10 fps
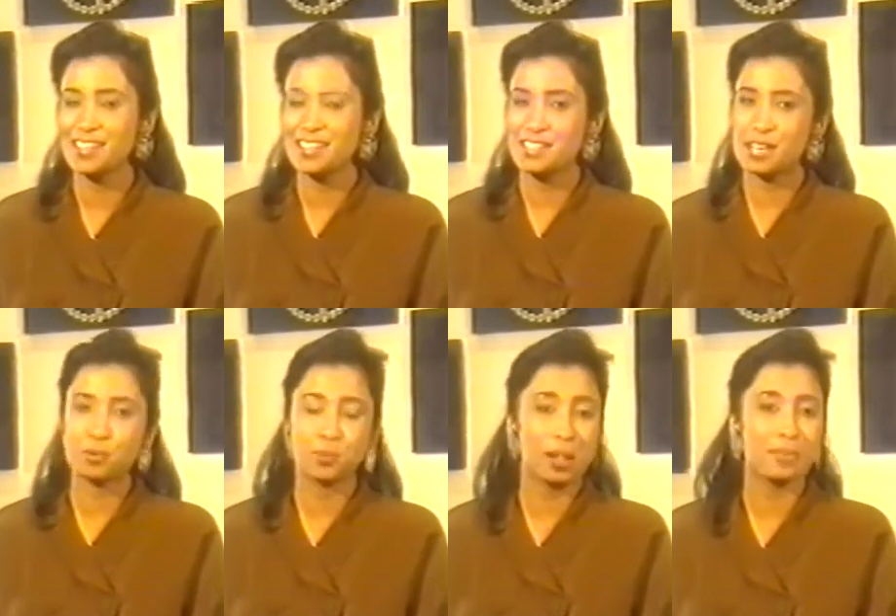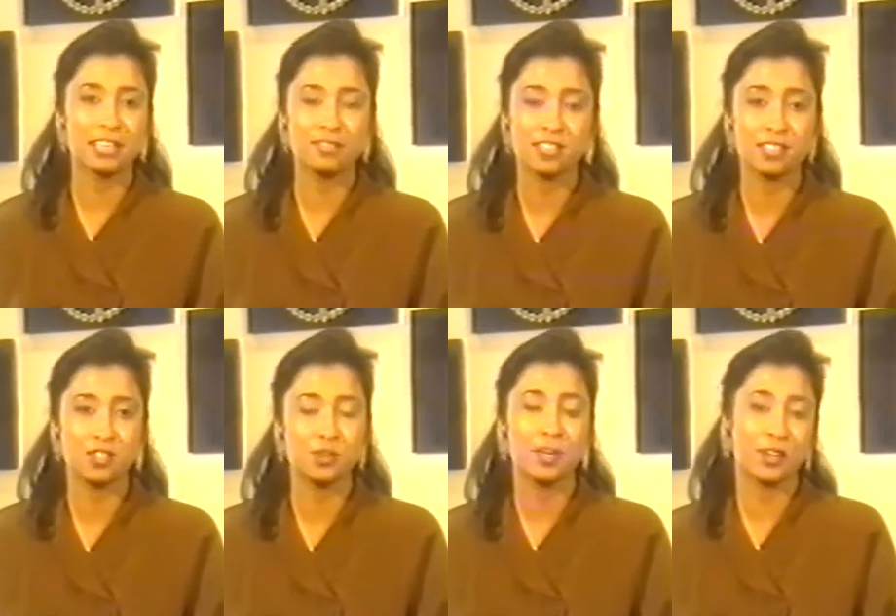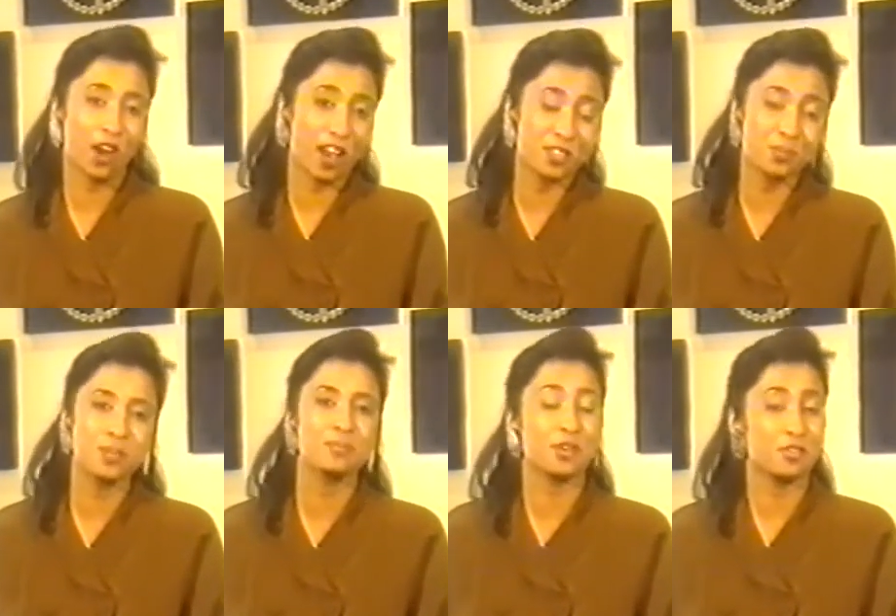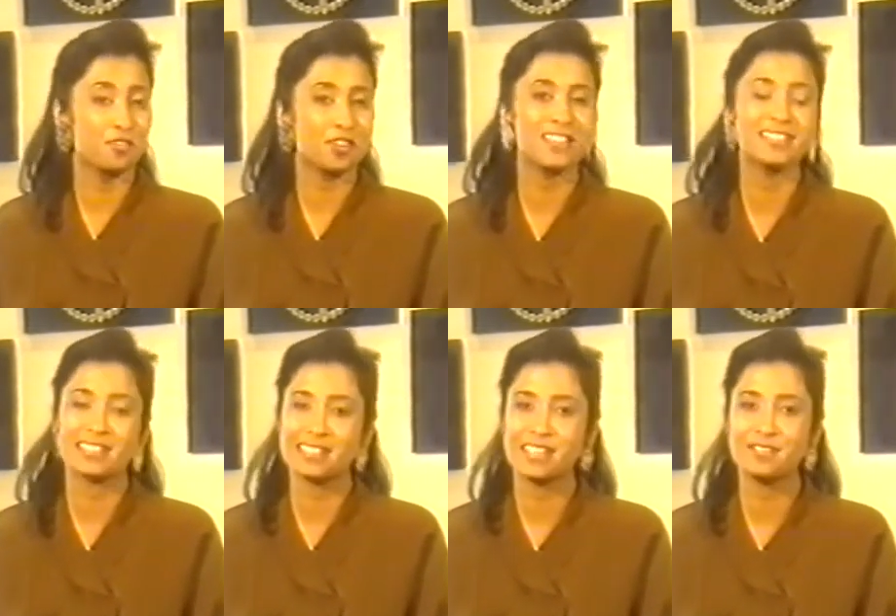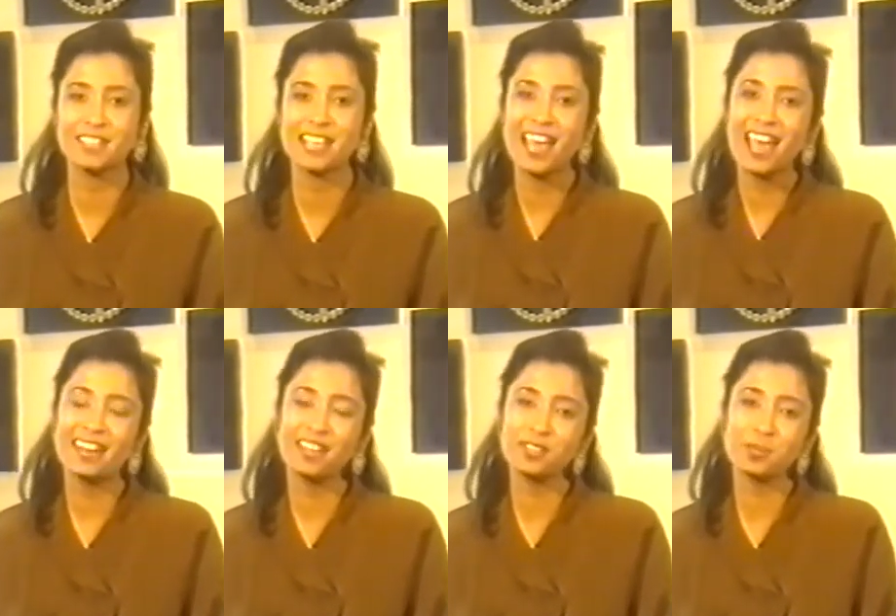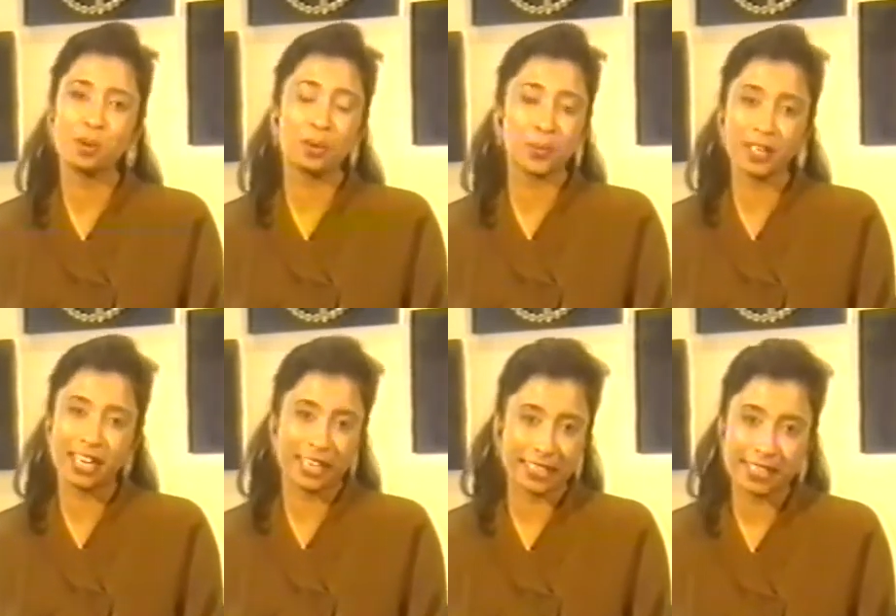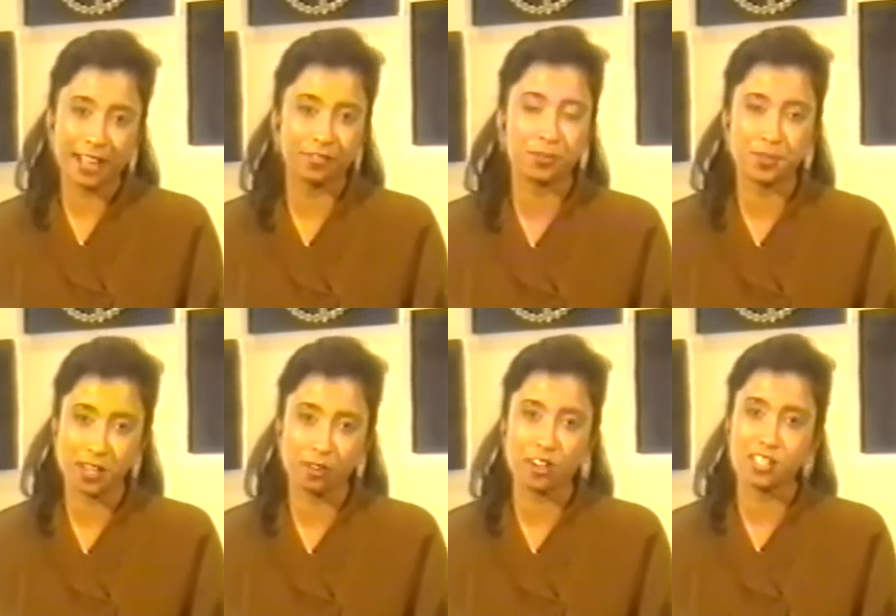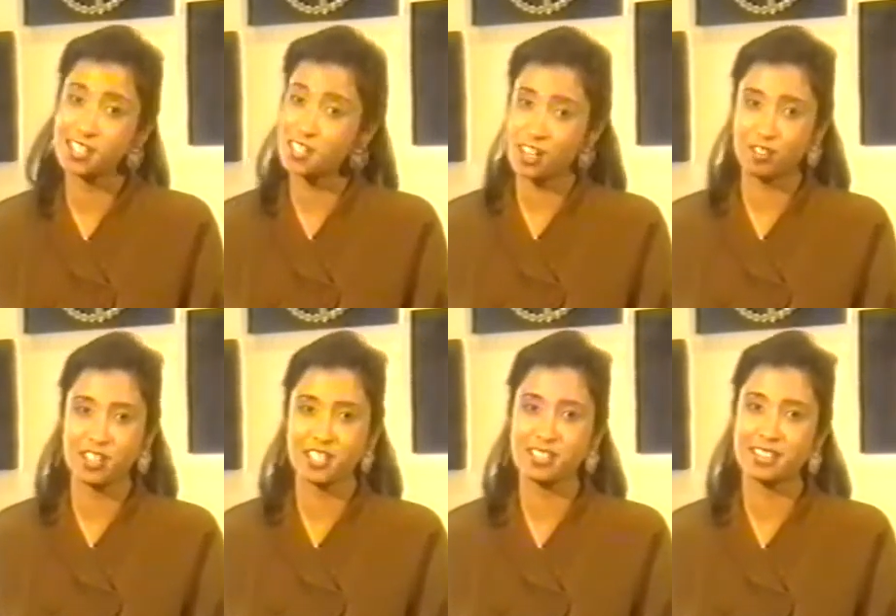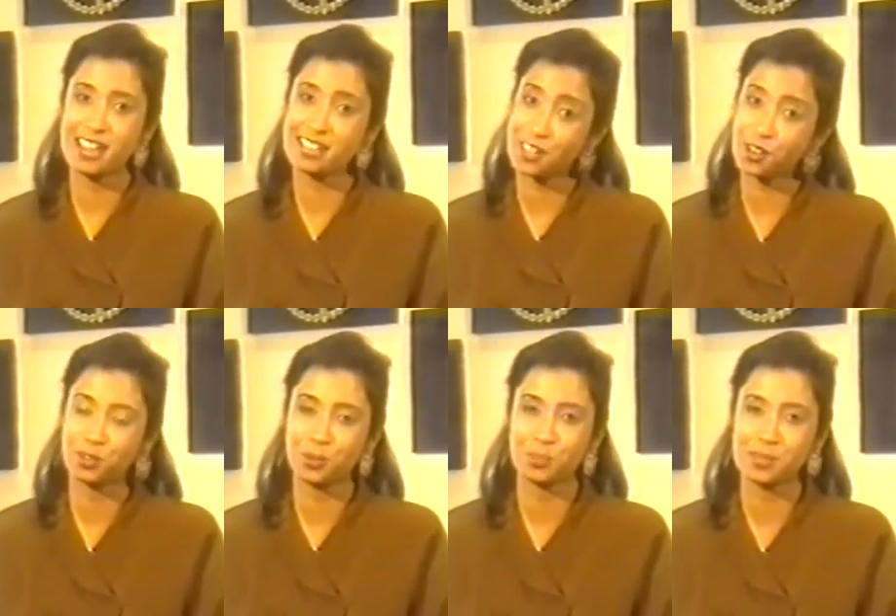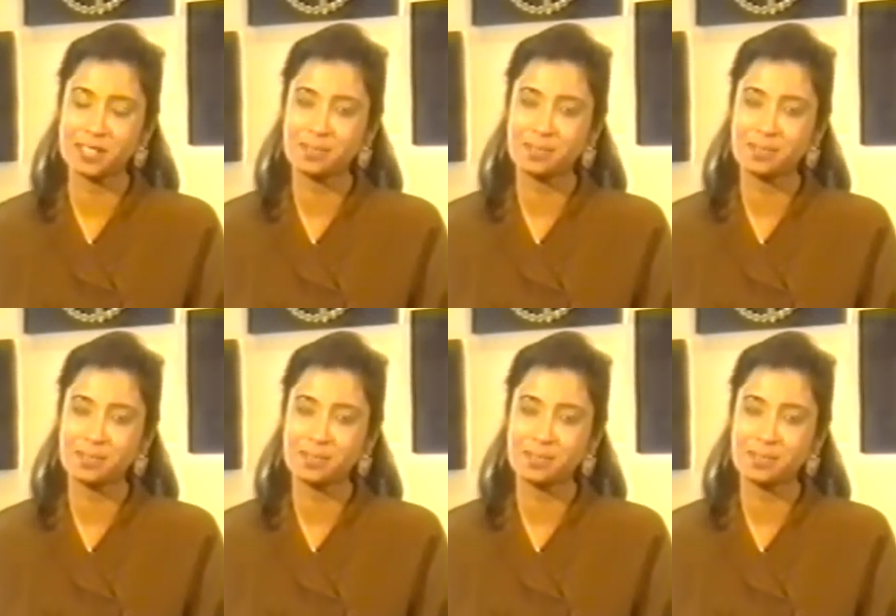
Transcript: Some were probably given to you by your husband, by your friends as gifts, and others probably handed down from generation to generation as heirlooms.